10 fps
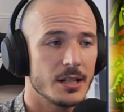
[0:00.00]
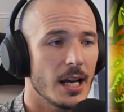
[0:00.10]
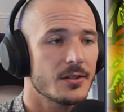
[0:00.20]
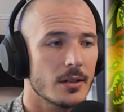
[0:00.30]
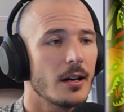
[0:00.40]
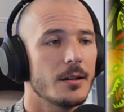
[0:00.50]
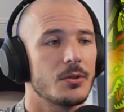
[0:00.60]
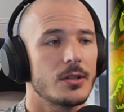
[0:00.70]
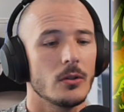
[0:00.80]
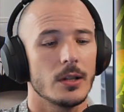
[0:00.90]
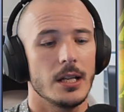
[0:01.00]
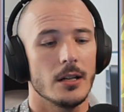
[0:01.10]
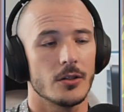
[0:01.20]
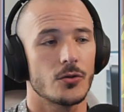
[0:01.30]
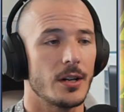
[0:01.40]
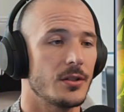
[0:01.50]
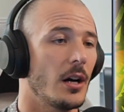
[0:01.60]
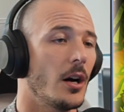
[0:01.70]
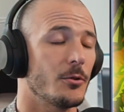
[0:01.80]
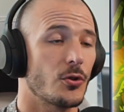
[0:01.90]
And yes, I am still here trying
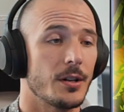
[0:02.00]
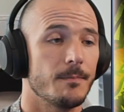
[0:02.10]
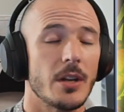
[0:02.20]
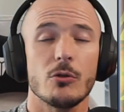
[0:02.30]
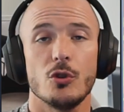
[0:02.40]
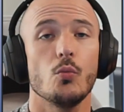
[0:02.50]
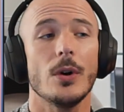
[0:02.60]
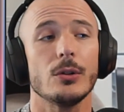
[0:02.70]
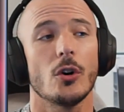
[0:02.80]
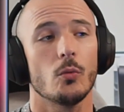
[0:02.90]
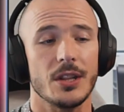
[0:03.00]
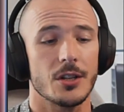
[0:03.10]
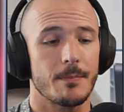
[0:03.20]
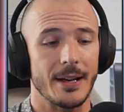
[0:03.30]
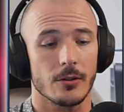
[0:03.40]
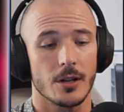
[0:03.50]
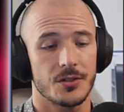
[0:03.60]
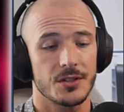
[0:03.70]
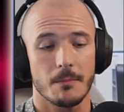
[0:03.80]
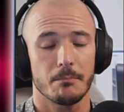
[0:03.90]
to armor shred. Now, you will not win this battle,
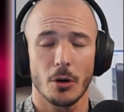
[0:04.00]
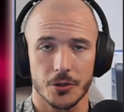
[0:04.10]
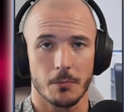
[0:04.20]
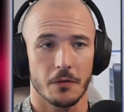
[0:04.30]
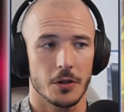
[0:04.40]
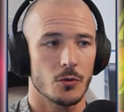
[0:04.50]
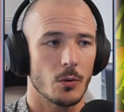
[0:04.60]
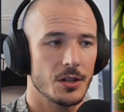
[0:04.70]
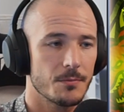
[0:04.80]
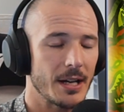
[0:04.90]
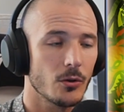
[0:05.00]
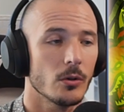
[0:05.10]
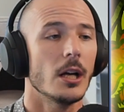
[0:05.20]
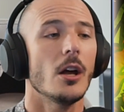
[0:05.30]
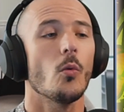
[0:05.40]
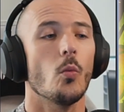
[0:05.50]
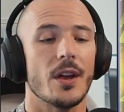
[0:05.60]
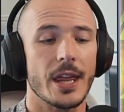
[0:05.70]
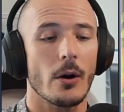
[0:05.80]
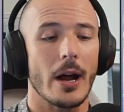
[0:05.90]
guys. It's impossible for you to win this battle
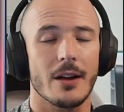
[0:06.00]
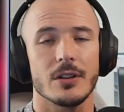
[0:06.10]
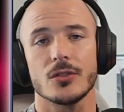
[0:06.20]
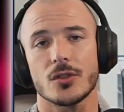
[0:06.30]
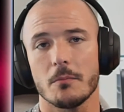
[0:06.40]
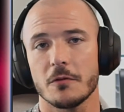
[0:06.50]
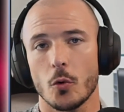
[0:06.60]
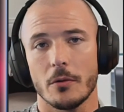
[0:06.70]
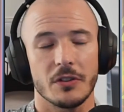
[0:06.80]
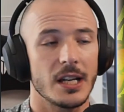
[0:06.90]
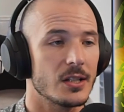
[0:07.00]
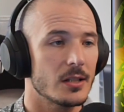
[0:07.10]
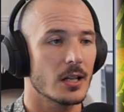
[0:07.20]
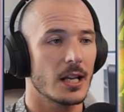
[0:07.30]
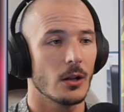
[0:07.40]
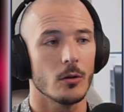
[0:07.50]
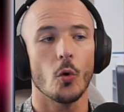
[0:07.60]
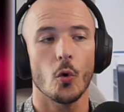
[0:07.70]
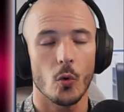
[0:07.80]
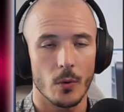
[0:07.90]
without having some form of insta-kill
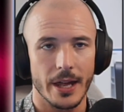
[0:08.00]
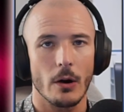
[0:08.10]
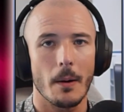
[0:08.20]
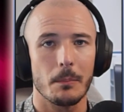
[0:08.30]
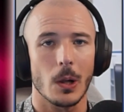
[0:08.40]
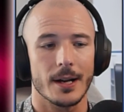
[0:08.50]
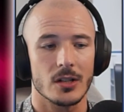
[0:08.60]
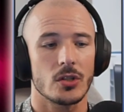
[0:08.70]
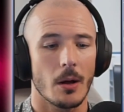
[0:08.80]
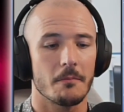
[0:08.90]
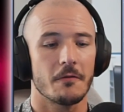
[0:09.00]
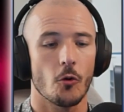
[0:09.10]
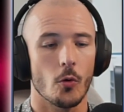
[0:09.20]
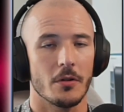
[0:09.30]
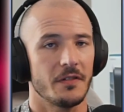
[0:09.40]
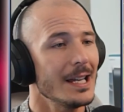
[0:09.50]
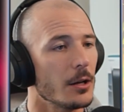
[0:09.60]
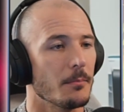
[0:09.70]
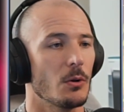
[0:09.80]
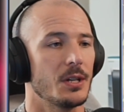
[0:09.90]
or without applying some form of
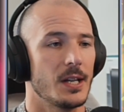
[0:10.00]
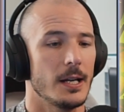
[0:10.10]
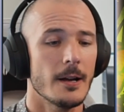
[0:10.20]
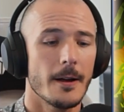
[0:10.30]
heal immunity.